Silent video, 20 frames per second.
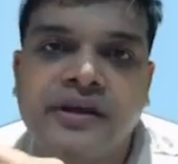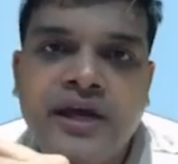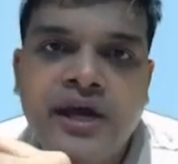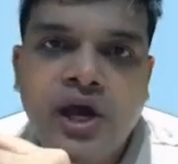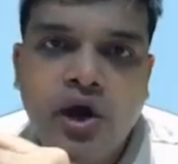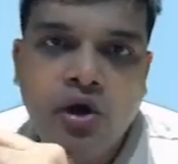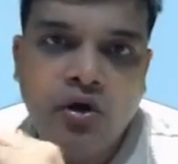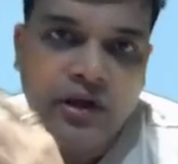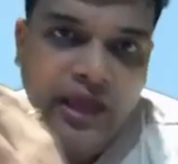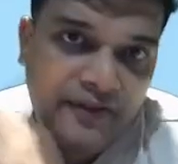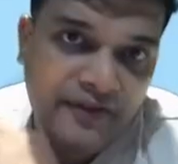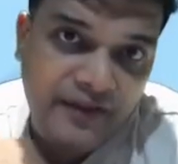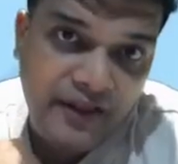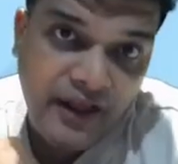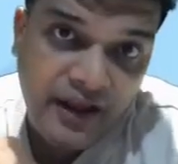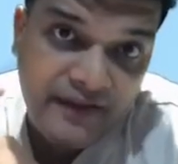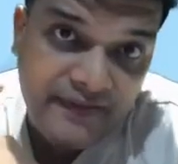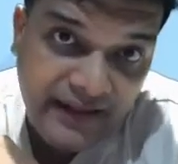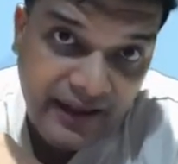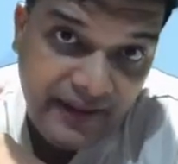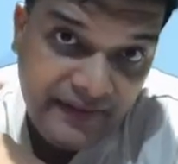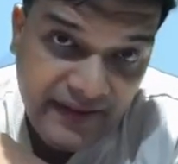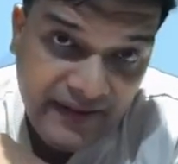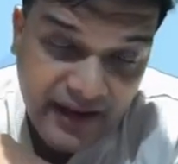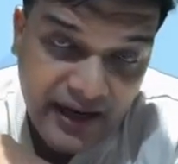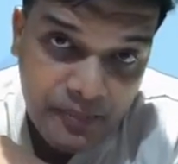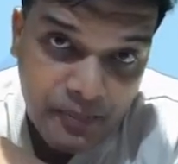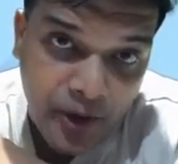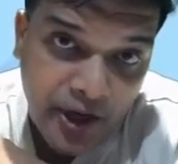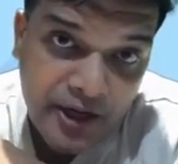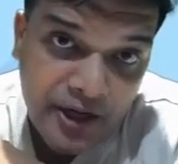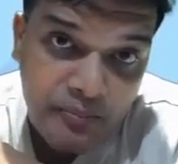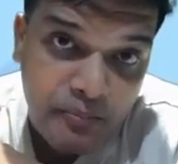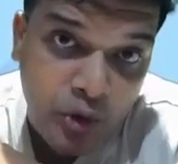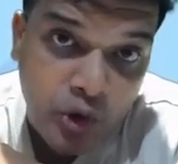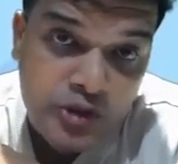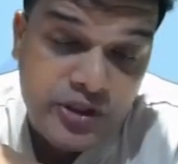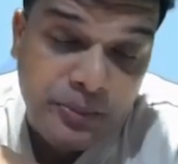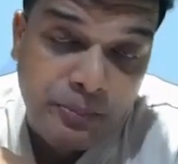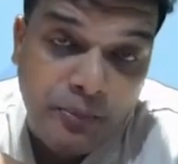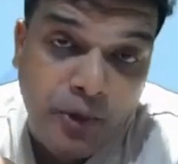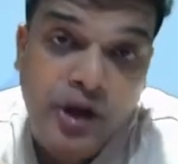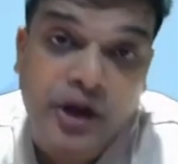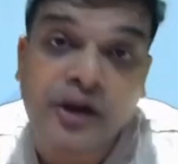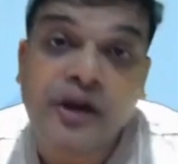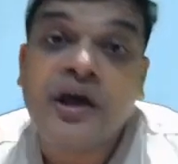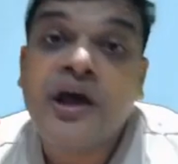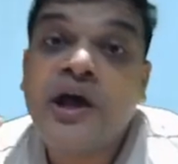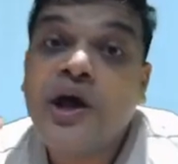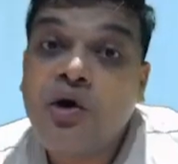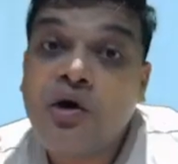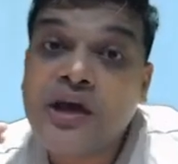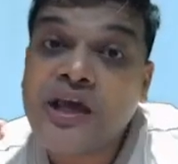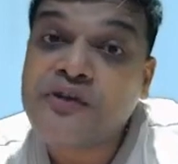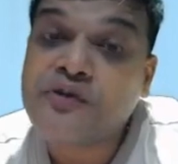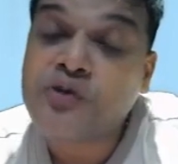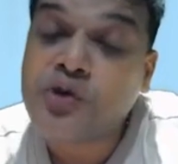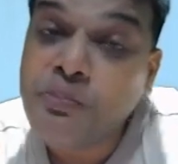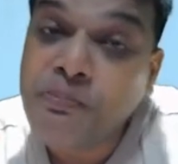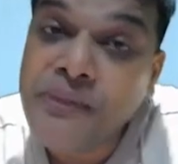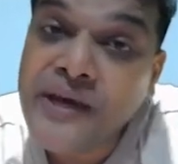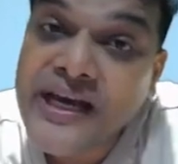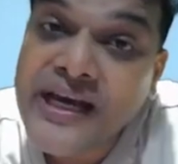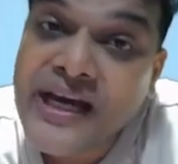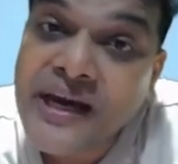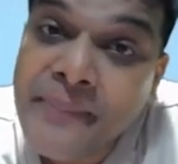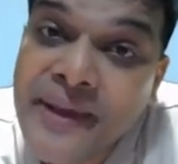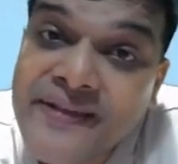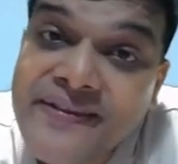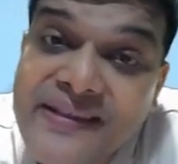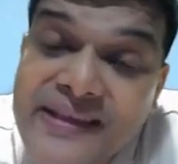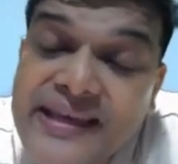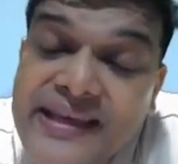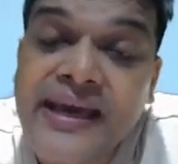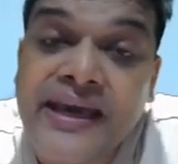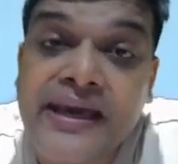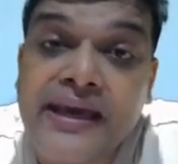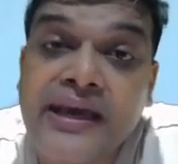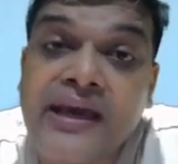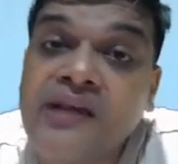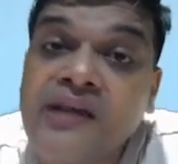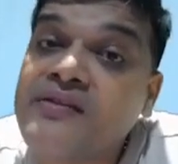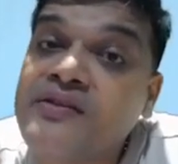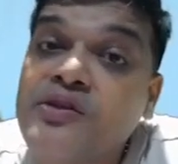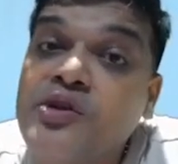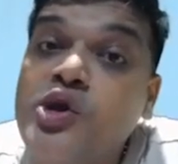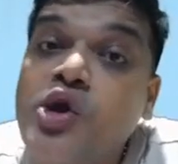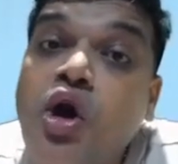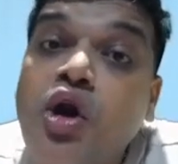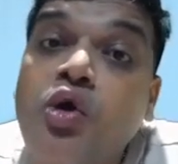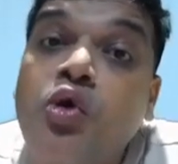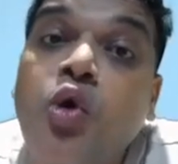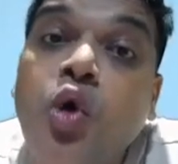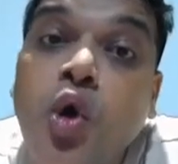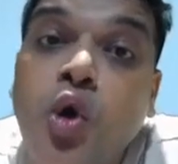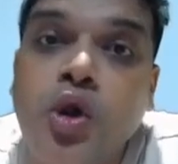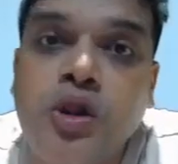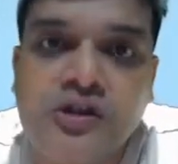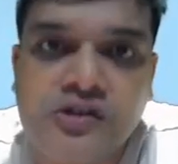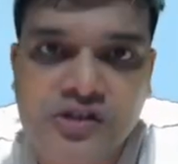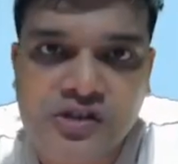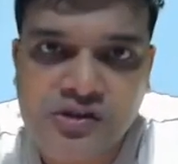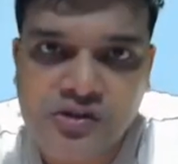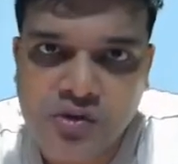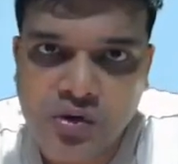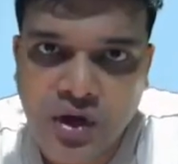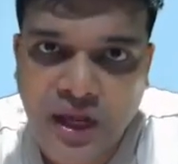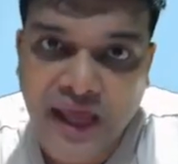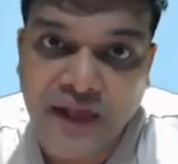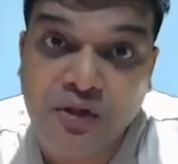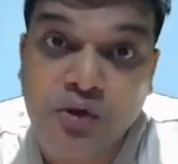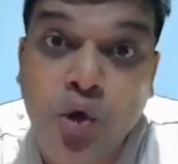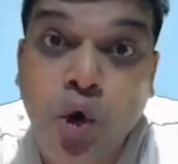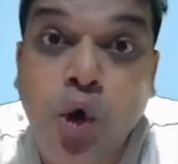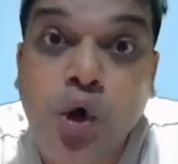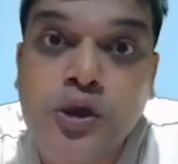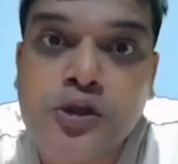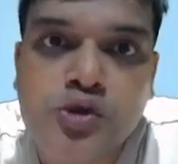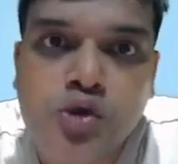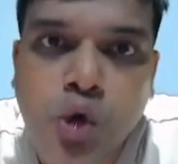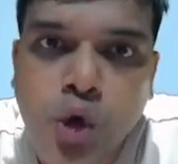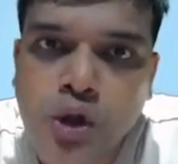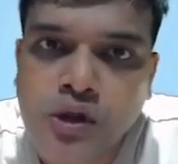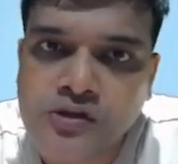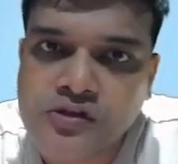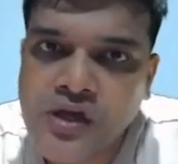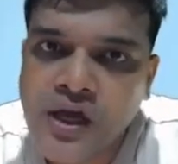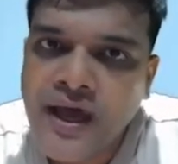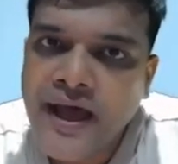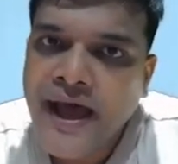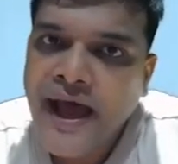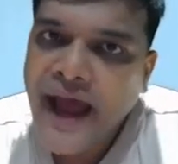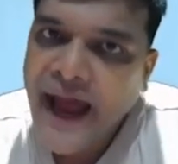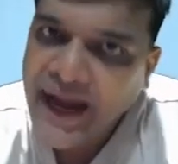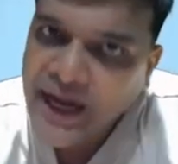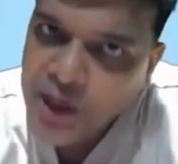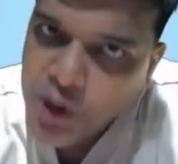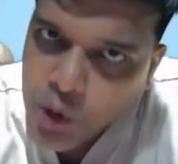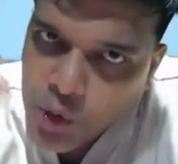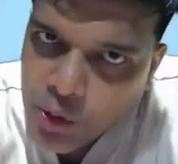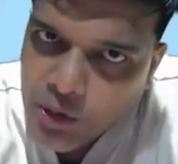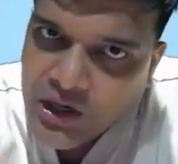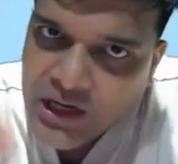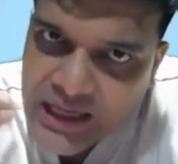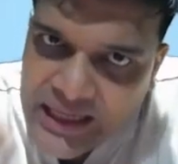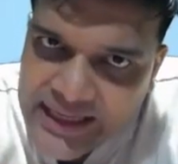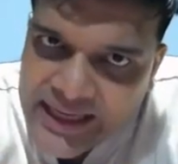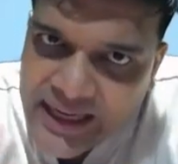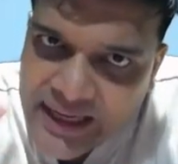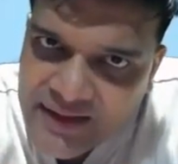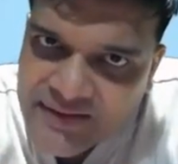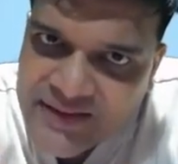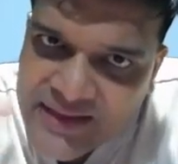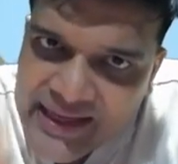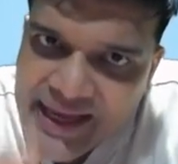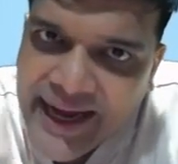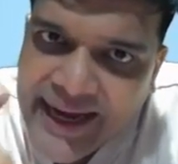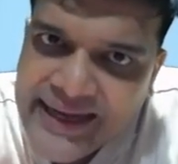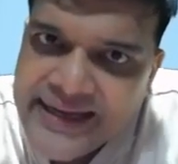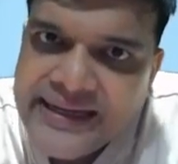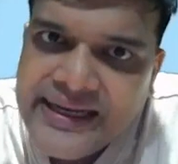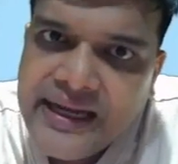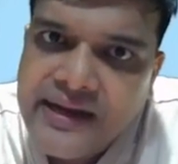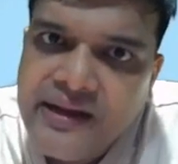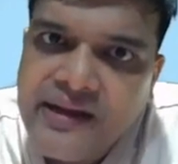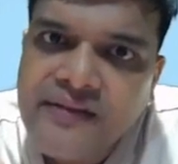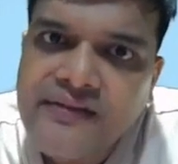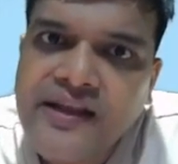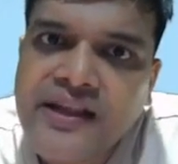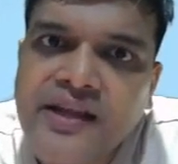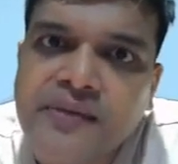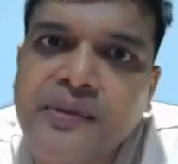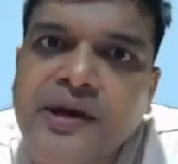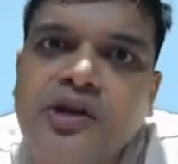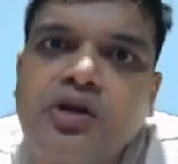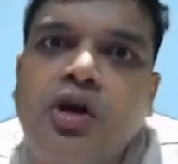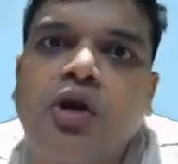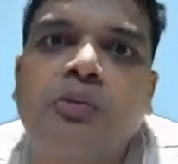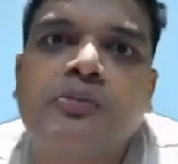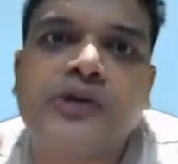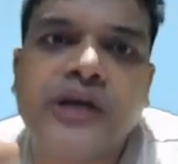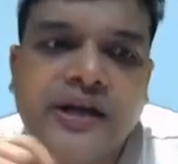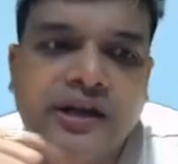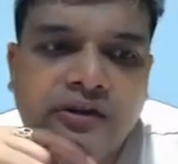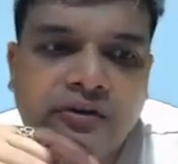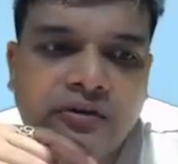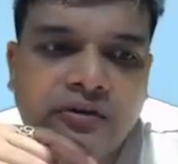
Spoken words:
Okay, sir, second point, most important. Okay, to become a CA is your goals. Okay, goals. And to clear a CA inter is nothing but your objective.